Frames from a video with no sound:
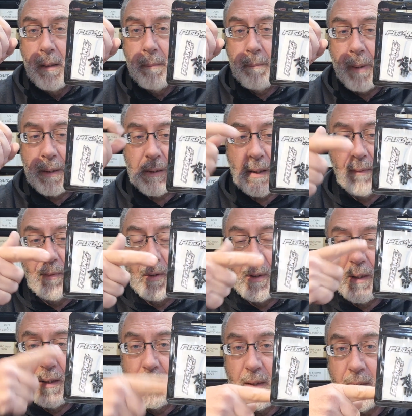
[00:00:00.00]
But to give you an
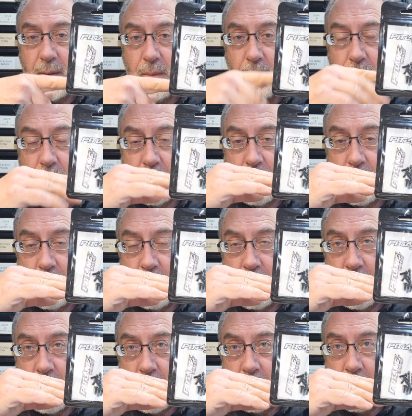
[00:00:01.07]
idea, these will do
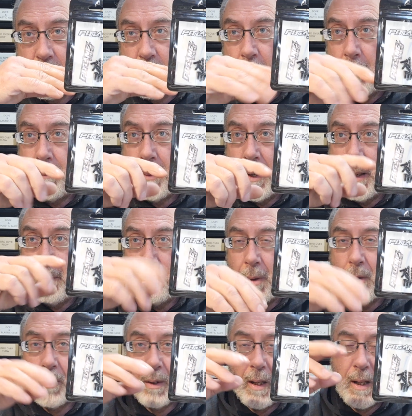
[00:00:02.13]
the top
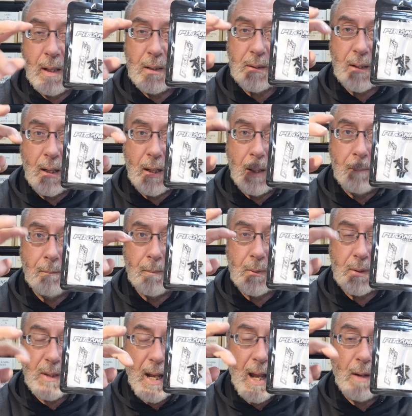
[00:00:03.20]
bulkheads,
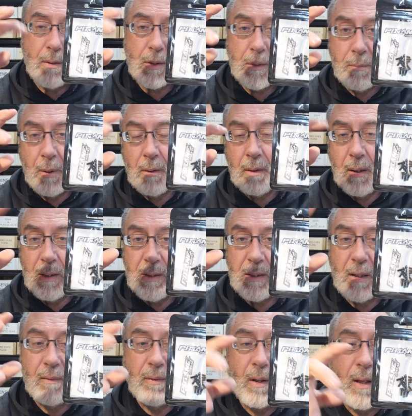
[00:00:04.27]
towers to bulkheads,
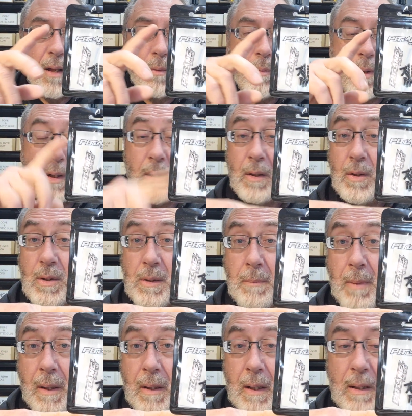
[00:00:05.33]
stuff like that, where you can use a
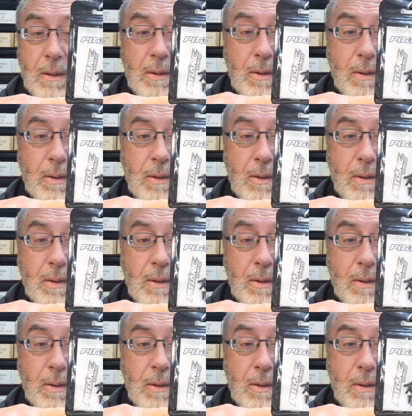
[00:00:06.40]
button head